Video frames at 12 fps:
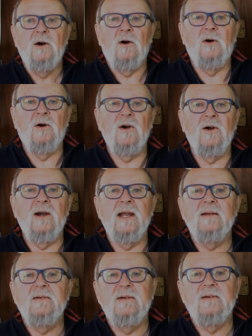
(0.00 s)
Or
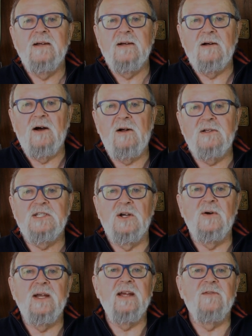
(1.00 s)

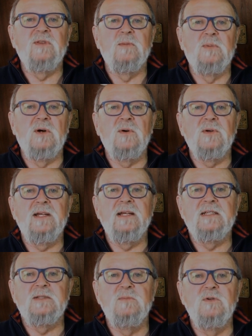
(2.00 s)
also if the boat
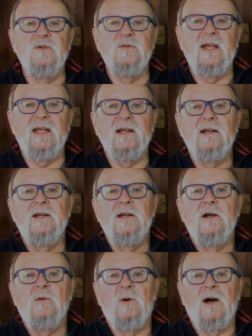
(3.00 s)
is moving
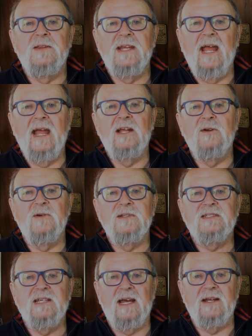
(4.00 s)
while the anchor
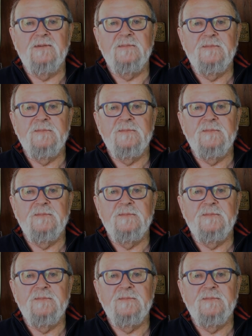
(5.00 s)
is set.